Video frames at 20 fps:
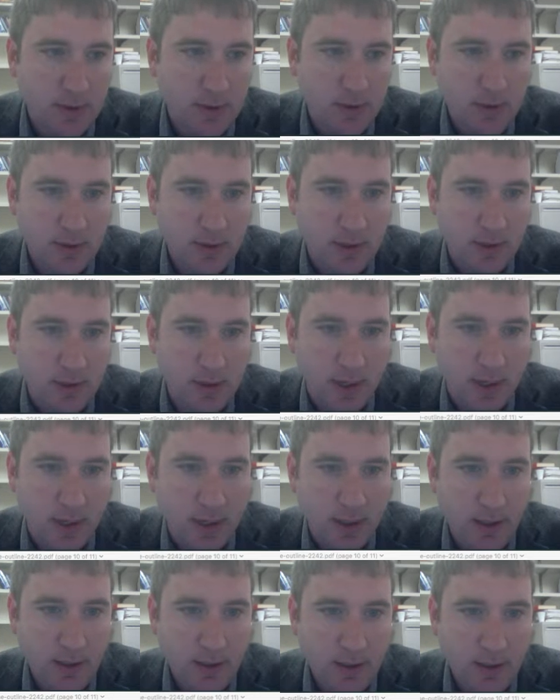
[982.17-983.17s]
All
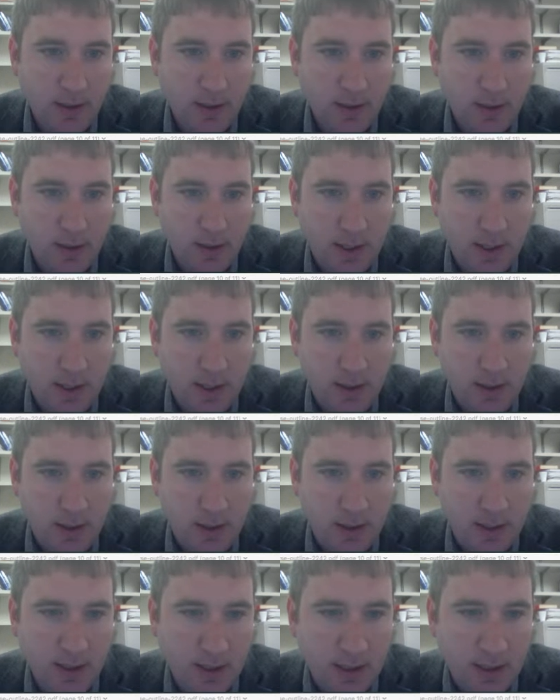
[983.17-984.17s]
right. And
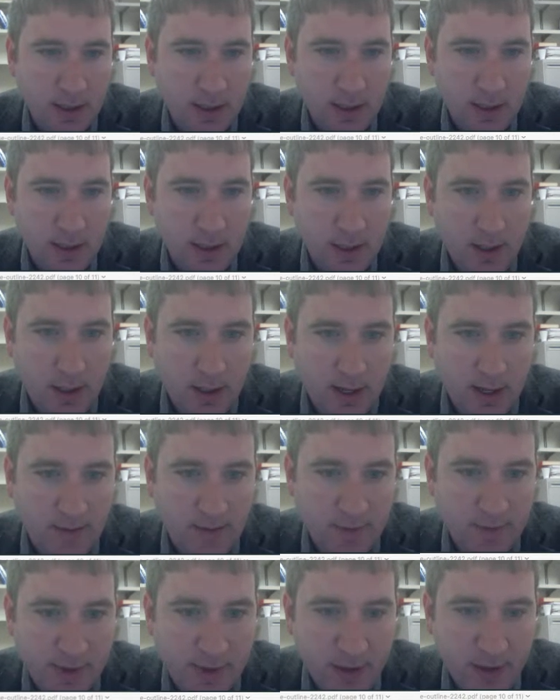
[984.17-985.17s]
then I'll have the
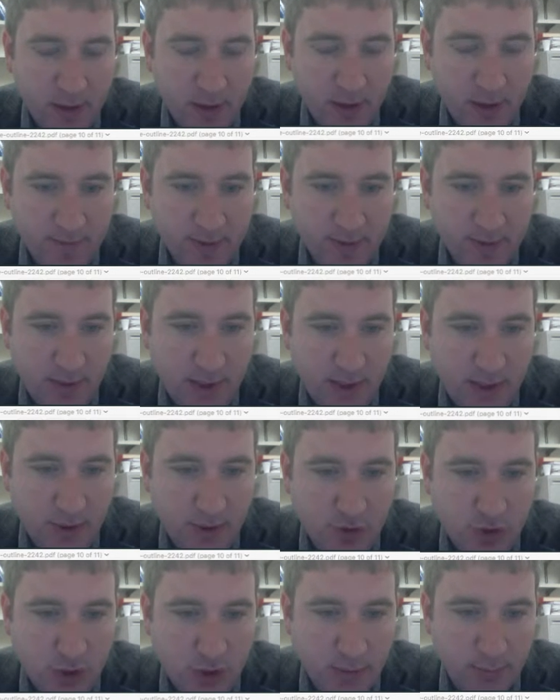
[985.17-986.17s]
middle of it be
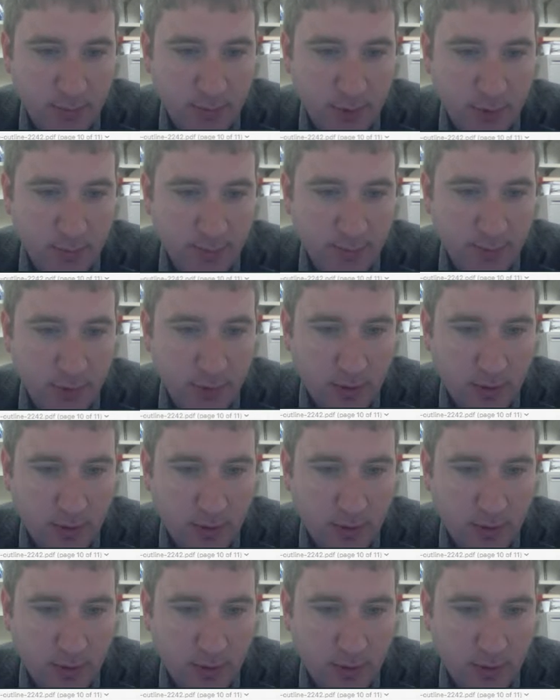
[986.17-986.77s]
drawn in purple.